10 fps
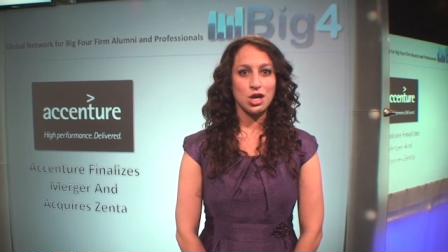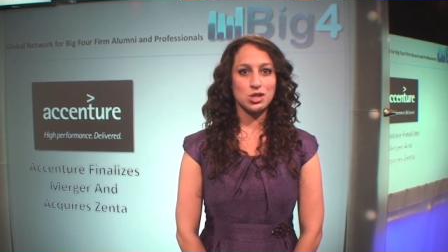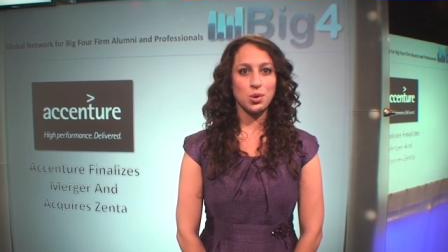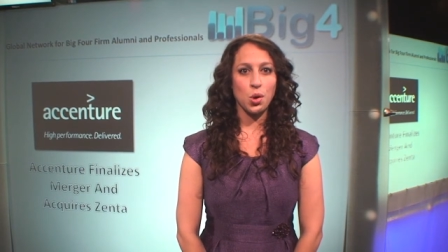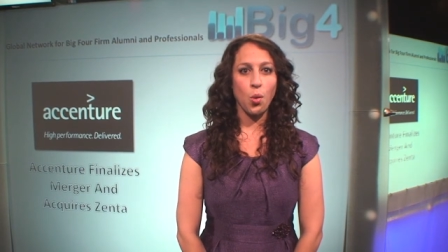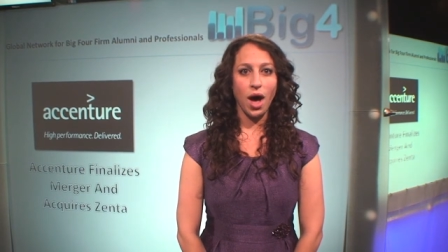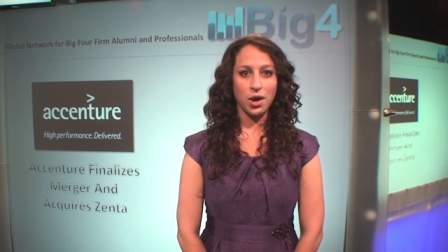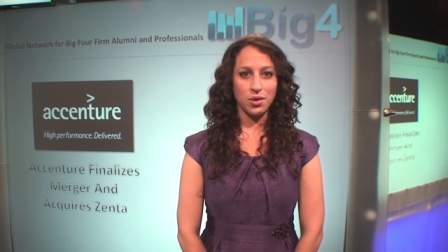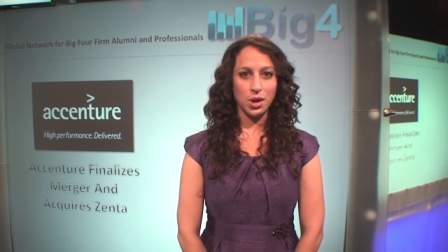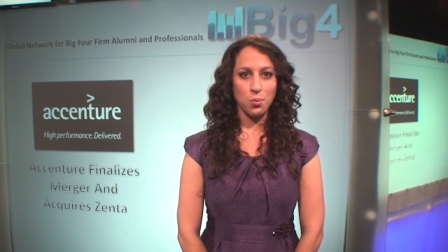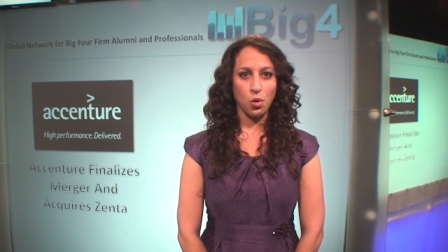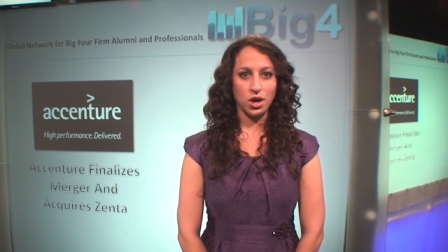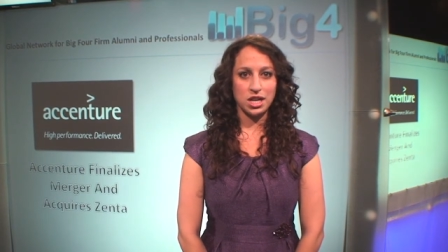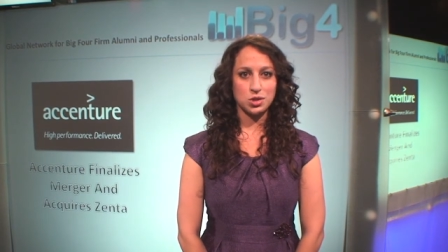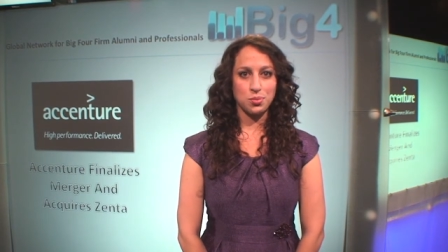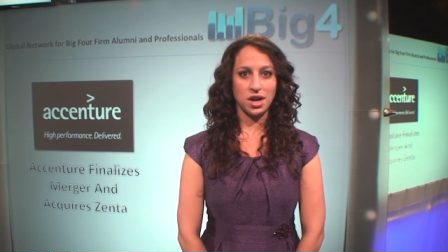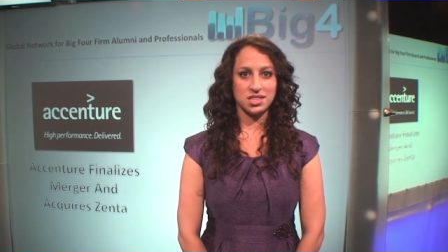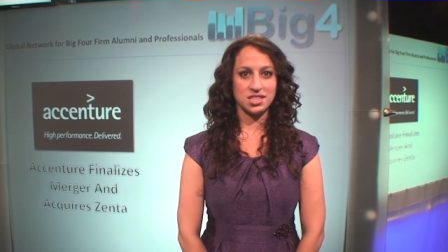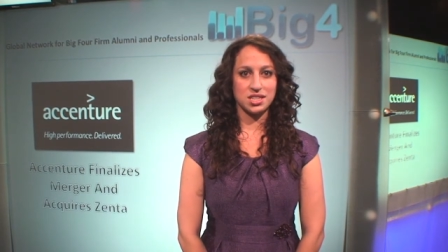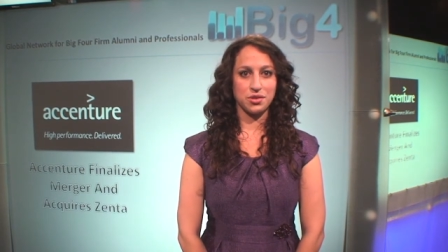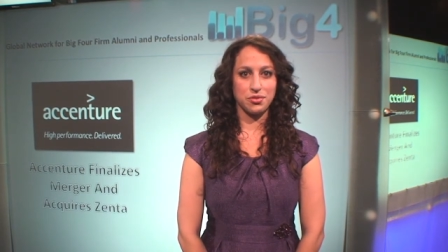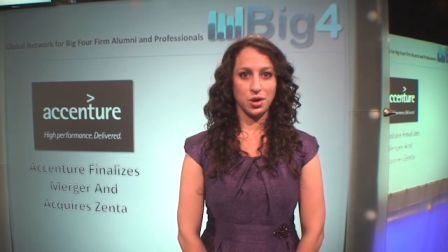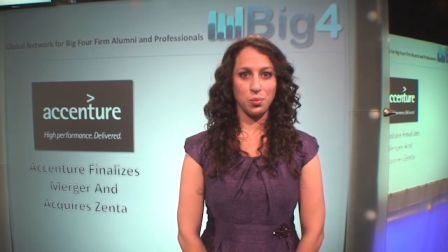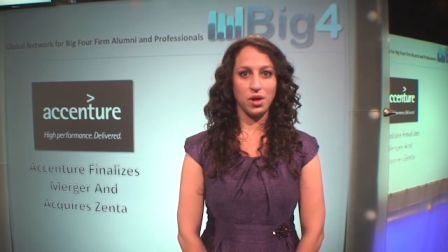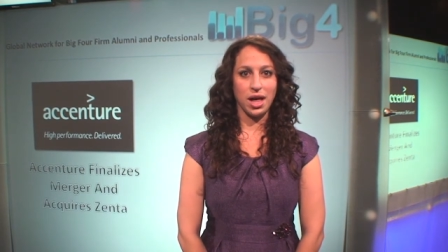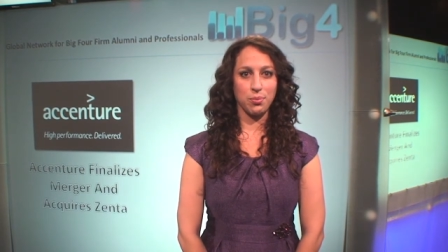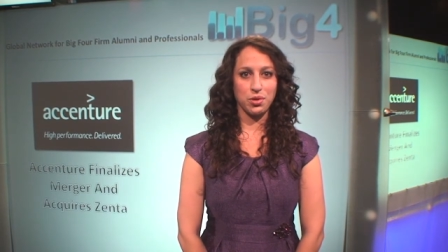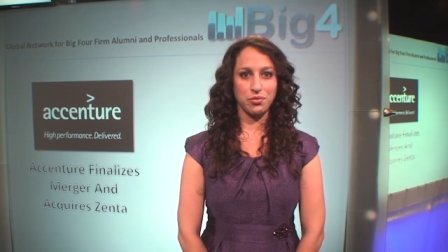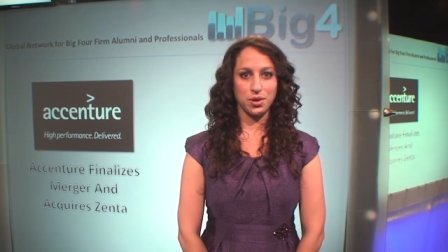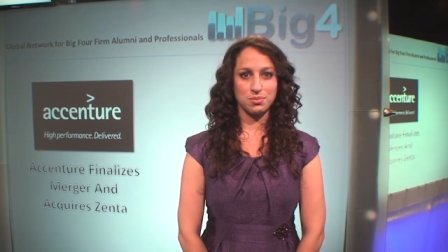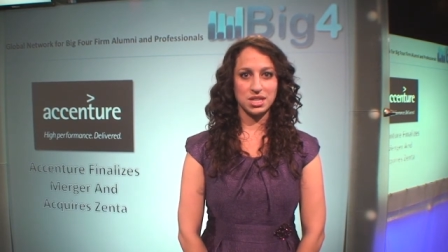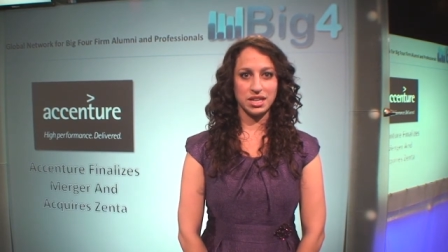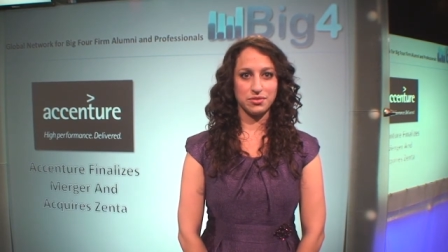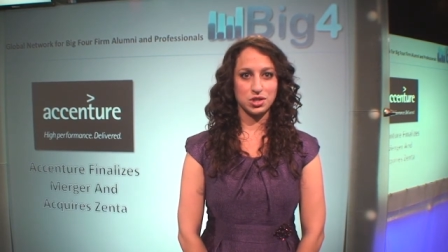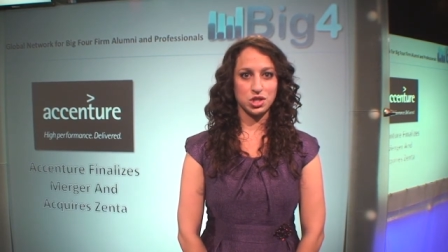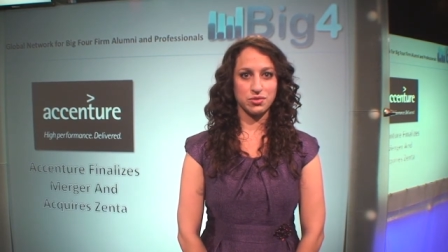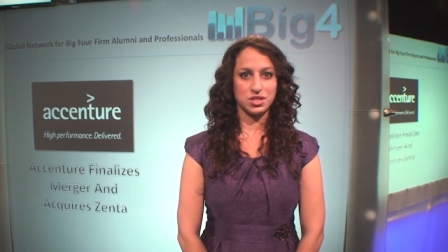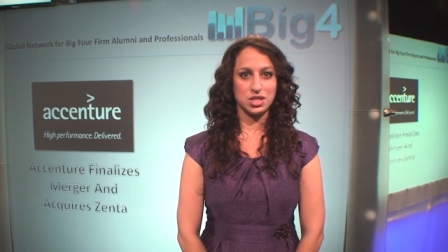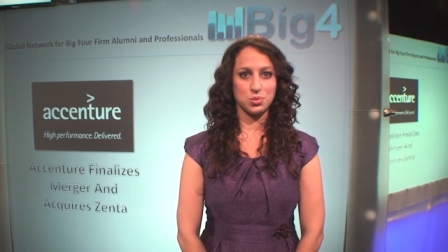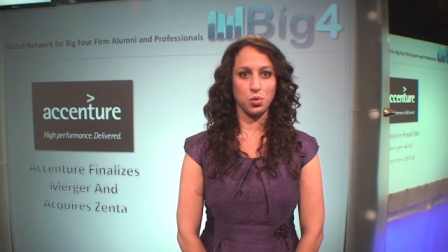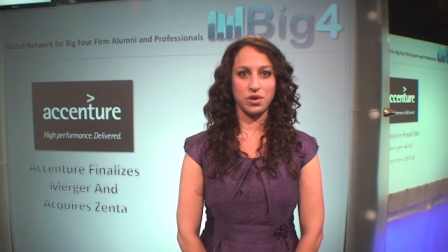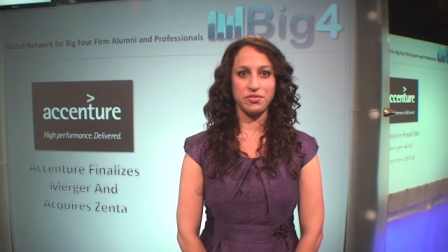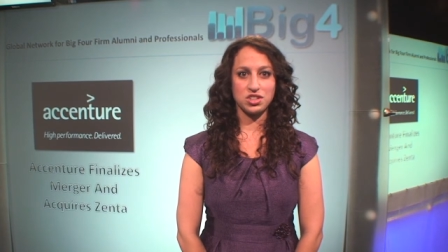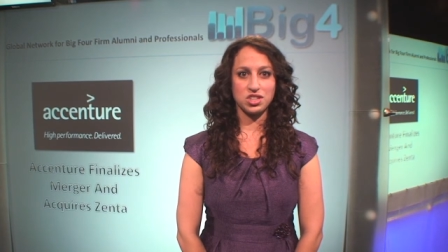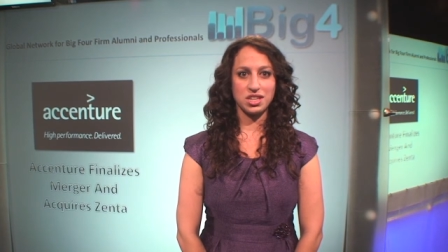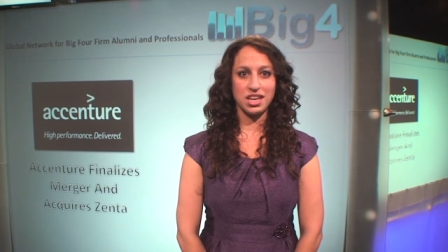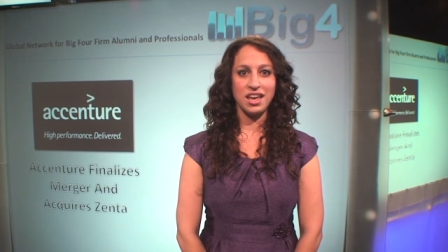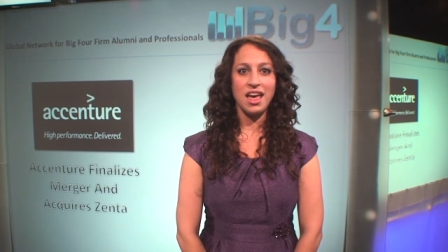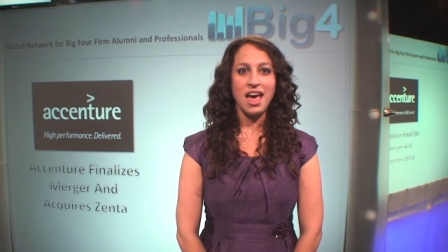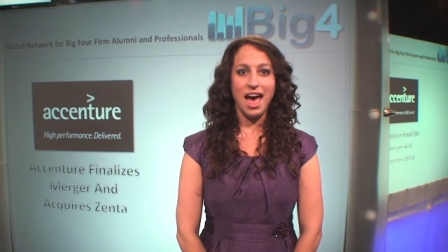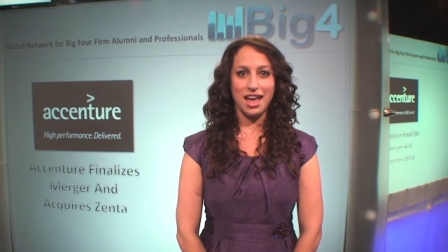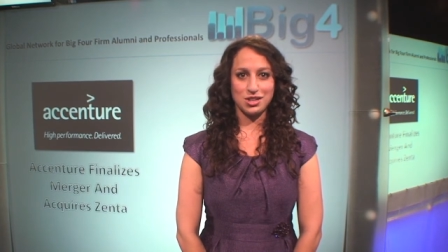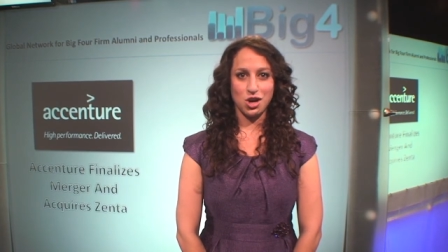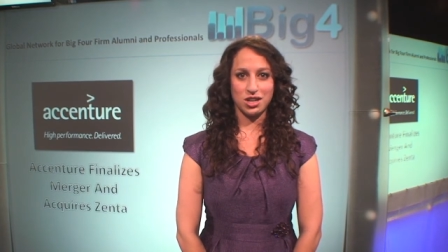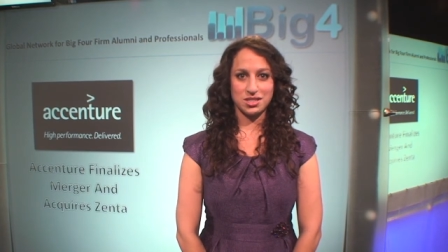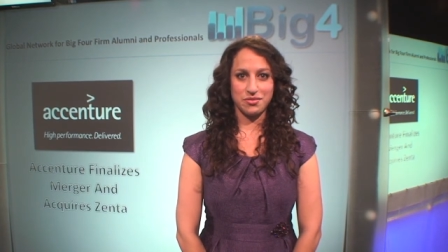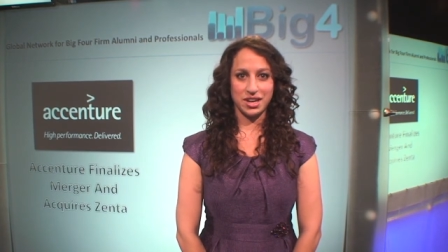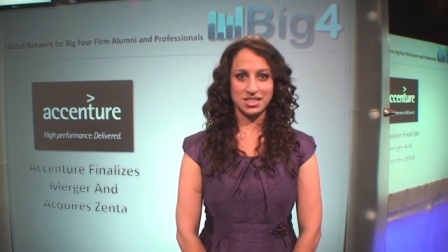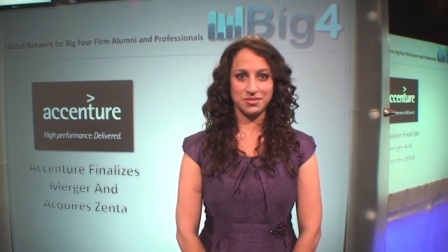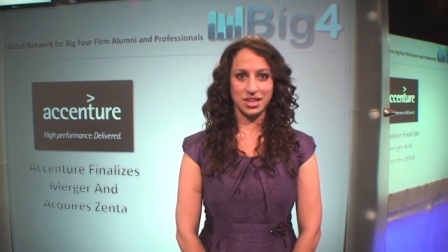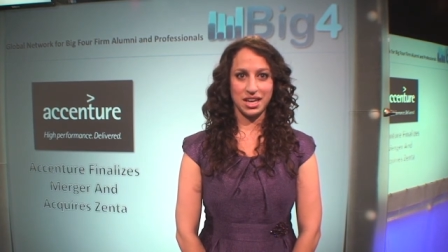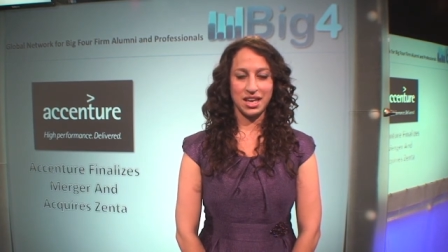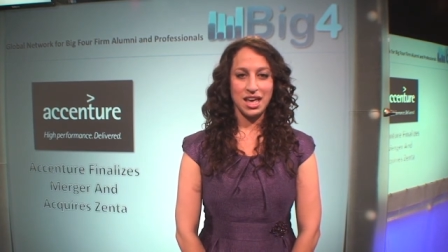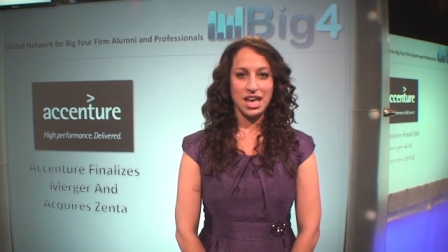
so acquiring a mortgage processing firm will help the firm deliver services more efficiently and cost effectively.